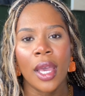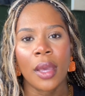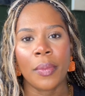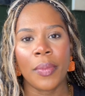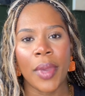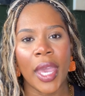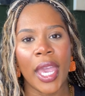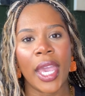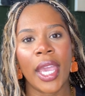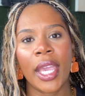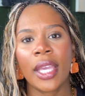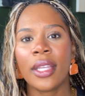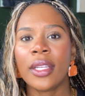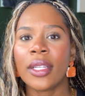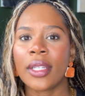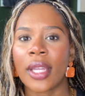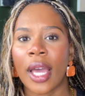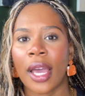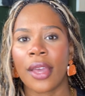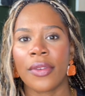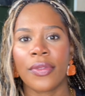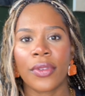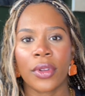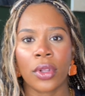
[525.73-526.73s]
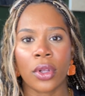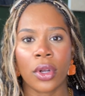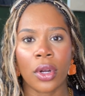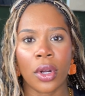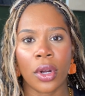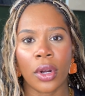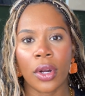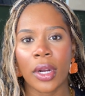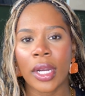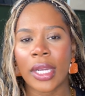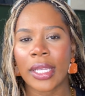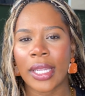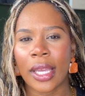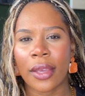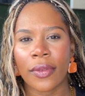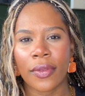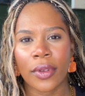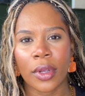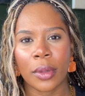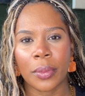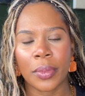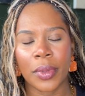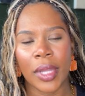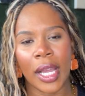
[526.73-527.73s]
pain and I feel hurt and I
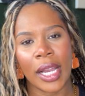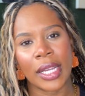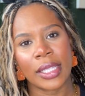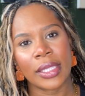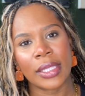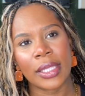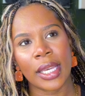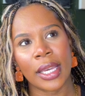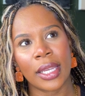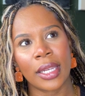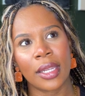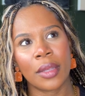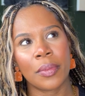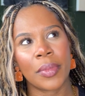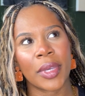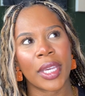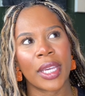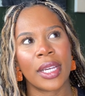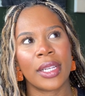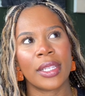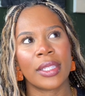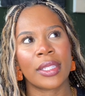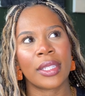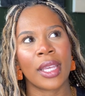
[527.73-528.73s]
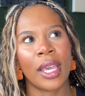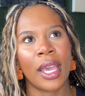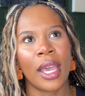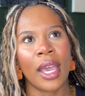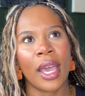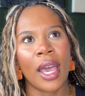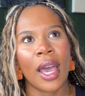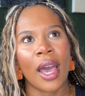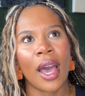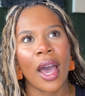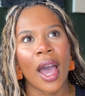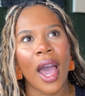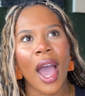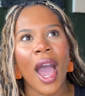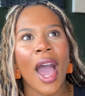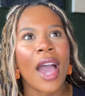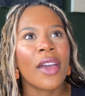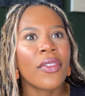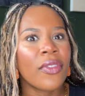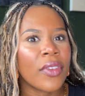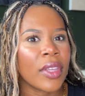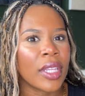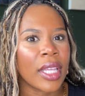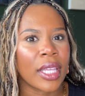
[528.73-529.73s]
feel blindsided, because
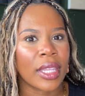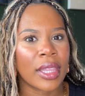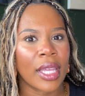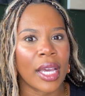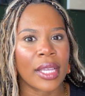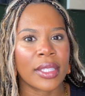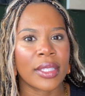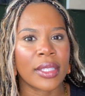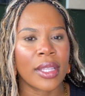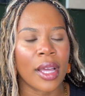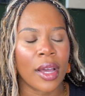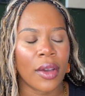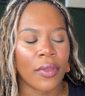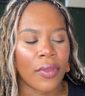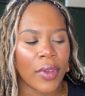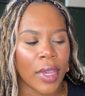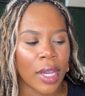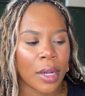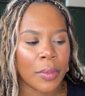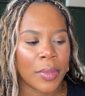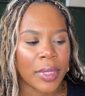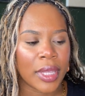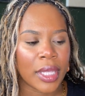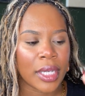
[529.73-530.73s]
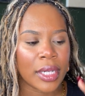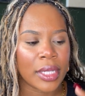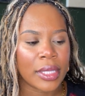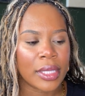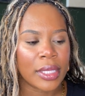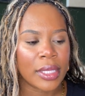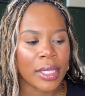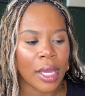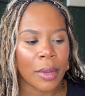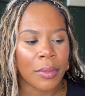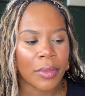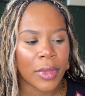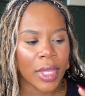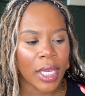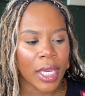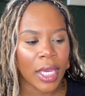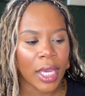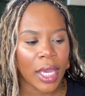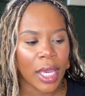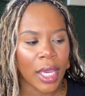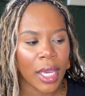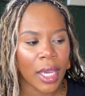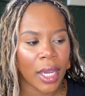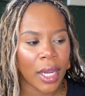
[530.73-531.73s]
I feel like that's not fair. But there's something
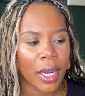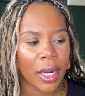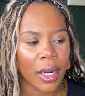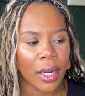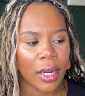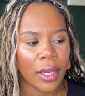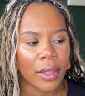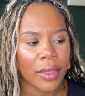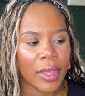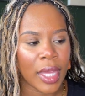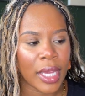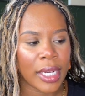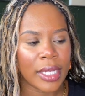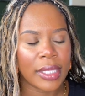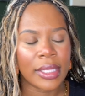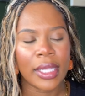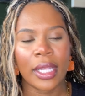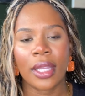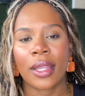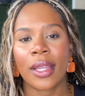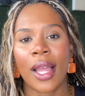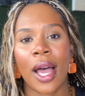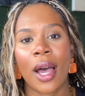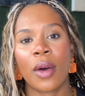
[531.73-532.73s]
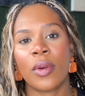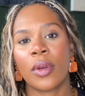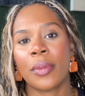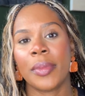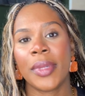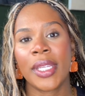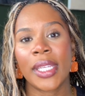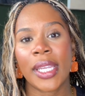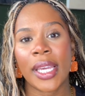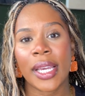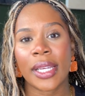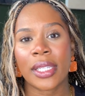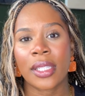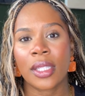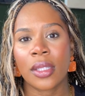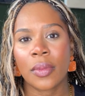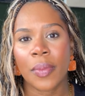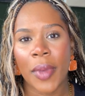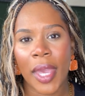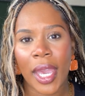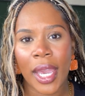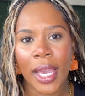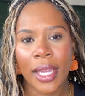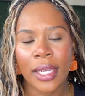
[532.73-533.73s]
here that is allowing me to
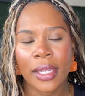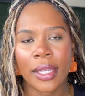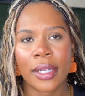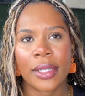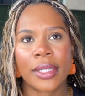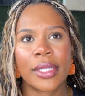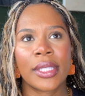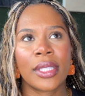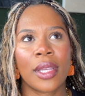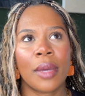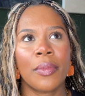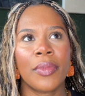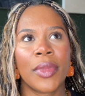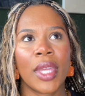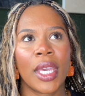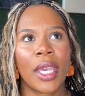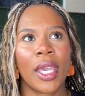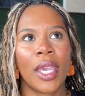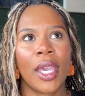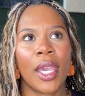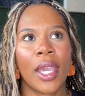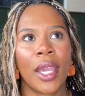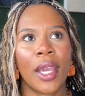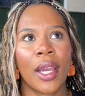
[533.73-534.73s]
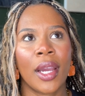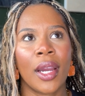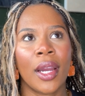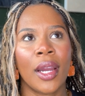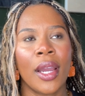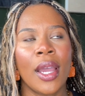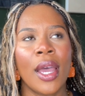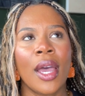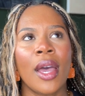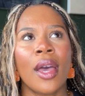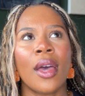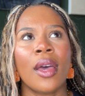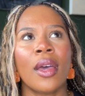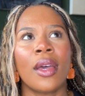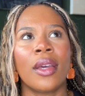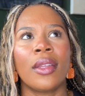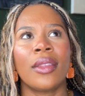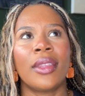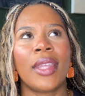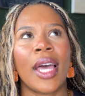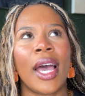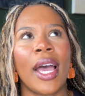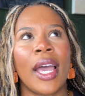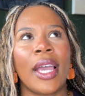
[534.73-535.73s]
expand. There's something here
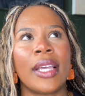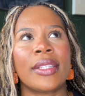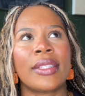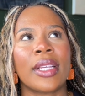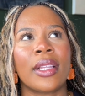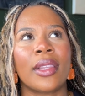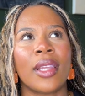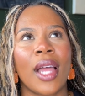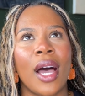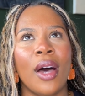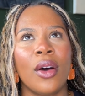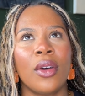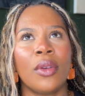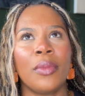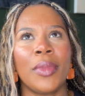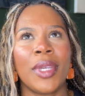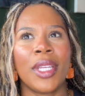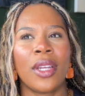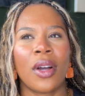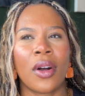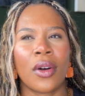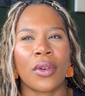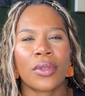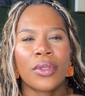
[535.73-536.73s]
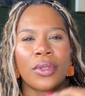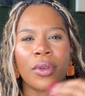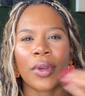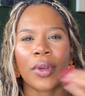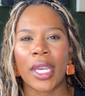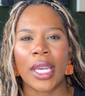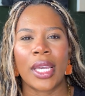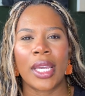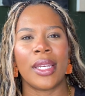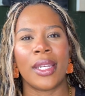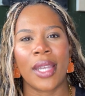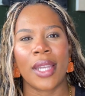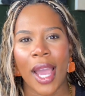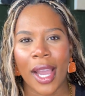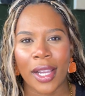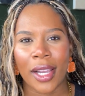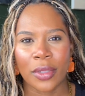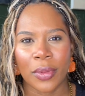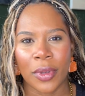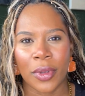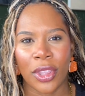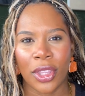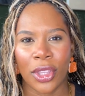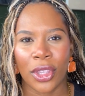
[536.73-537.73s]
that is allowing me to also
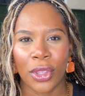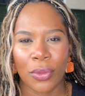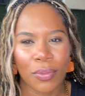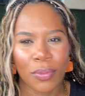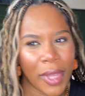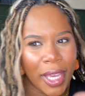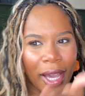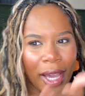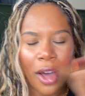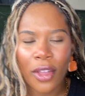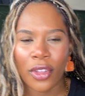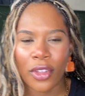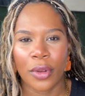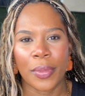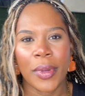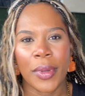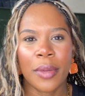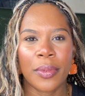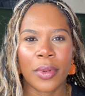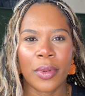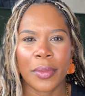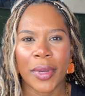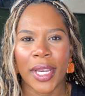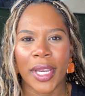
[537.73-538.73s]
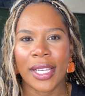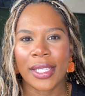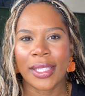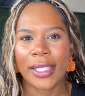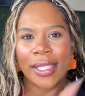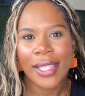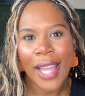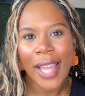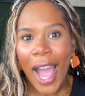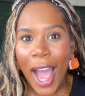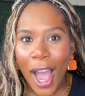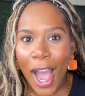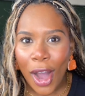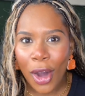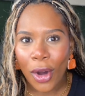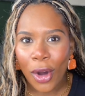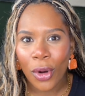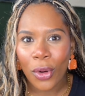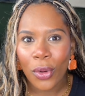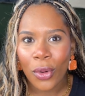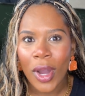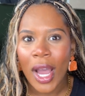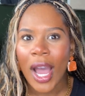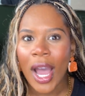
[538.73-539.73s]
connect with like other people, because now